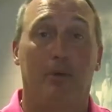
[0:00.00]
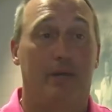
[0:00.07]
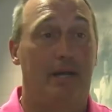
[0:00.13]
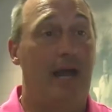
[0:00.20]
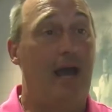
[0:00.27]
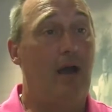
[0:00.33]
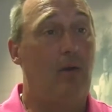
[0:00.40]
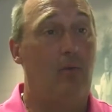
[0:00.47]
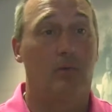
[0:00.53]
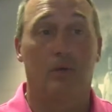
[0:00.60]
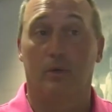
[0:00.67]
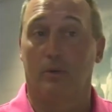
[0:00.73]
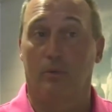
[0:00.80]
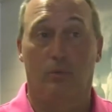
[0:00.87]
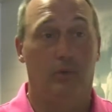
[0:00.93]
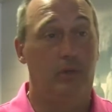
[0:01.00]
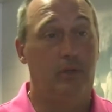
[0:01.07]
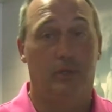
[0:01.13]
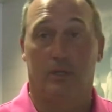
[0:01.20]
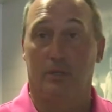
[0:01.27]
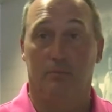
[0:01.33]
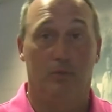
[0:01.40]
now we're
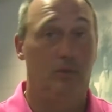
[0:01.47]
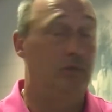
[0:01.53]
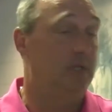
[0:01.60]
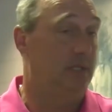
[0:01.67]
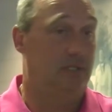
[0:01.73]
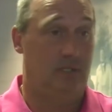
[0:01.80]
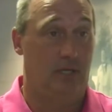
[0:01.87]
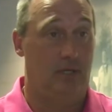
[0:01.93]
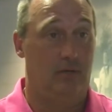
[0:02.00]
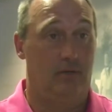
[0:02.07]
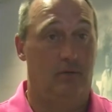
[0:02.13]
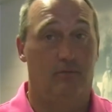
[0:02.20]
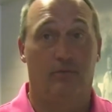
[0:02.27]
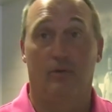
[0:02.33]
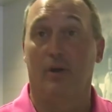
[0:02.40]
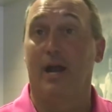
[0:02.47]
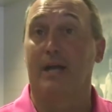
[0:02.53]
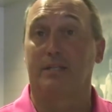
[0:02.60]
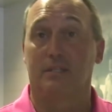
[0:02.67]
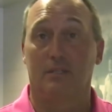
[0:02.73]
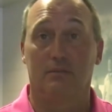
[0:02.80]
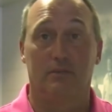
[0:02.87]
the community center for
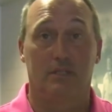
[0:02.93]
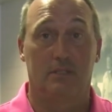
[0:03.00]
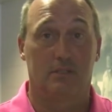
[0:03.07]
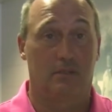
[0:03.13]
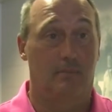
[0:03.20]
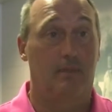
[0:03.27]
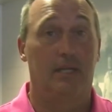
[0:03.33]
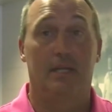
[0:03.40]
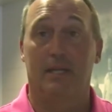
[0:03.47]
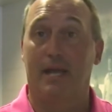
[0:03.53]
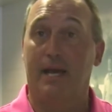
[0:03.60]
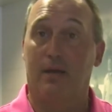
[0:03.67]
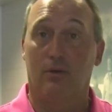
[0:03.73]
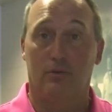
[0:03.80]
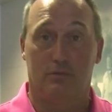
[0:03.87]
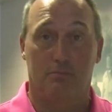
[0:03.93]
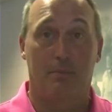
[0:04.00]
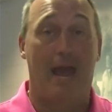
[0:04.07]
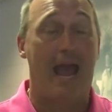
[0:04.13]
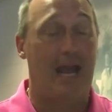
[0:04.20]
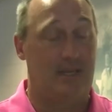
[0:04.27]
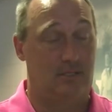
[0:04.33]
activities. I mean, and that goes
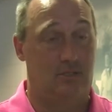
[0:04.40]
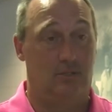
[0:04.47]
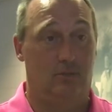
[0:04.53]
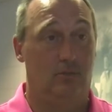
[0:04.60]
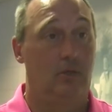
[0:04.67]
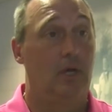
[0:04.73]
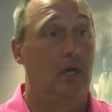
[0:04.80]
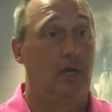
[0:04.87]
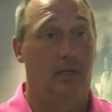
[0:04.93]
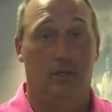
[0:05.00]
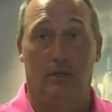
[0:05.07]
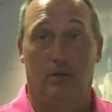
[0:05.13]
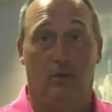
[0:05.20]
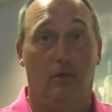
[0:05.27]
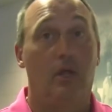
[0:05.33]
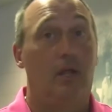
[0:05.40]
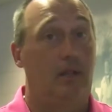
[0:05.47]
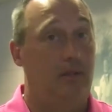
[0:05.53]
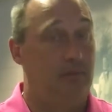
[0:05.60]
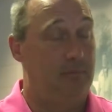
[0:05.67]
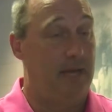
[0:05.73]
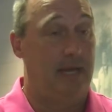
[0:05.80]
back to, you know,
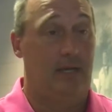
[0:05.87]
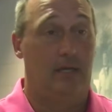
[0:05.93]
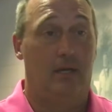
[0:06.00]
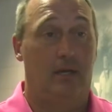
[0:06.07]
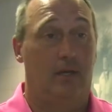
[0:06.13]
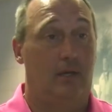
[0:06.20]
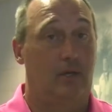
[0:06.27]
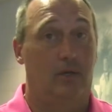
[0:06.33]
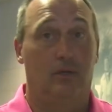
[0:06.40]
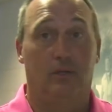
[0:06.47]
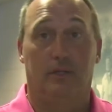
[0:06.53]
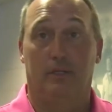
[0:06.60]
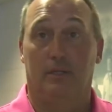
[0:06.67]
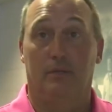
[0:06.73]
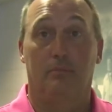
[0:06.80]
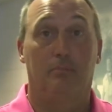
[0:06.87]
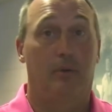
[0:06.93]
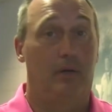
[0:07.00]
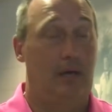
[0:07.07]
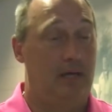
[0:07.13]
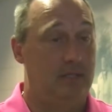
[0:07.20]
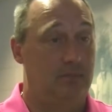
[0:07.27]
the backyard curling, the
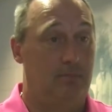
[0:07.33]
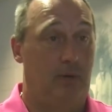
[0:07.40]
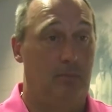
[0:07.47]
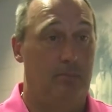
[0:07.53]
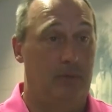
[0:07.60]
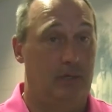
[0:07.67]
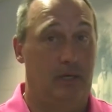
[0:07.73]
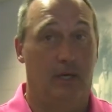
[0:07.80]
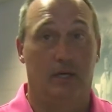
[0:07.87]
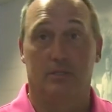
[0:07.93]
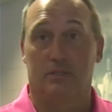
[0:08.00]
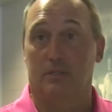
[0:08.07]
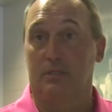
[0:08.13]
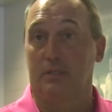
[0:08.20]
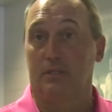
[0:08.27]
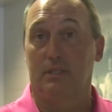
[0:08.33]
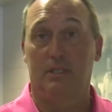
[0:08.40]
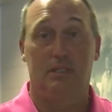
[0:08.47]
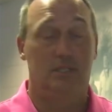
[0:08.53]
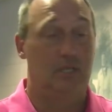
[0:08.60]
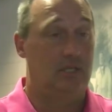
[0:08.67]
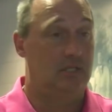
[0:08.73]
ice bumper cars, the
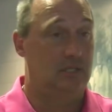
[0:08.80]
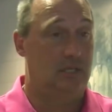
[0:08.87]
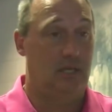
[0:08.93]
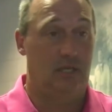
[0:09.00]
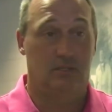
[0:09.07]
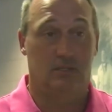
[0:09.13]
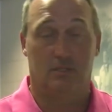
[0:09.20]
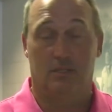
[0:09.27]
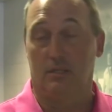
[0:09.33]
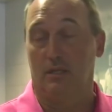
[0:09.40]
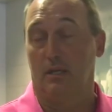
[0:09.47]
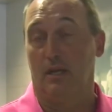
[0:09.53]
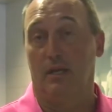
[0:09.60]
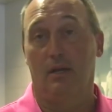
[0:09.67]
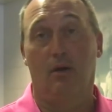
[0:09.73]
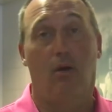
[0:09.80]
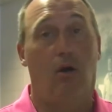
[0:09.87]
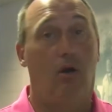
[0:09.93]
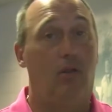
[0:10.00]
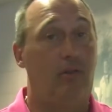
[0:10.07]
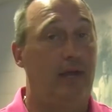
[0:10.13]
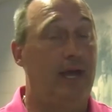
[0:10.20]
DJ skates, and
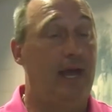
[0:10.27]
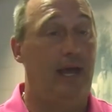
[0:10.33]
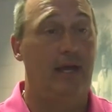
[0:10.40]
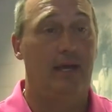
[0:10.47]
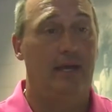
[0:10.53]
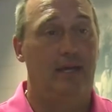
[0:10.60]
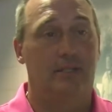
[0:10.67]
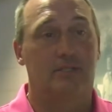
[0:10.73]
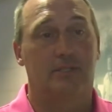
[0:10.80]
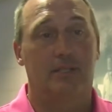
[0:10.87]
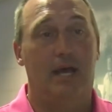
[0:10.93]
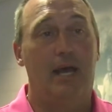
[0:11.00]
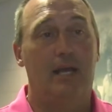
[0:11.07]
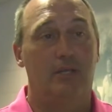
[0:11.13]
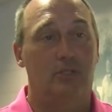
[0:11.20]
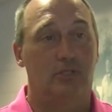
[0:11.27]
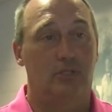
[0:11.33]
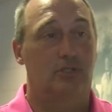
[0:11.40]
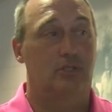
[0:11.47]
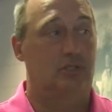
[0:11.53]
all that. It's not just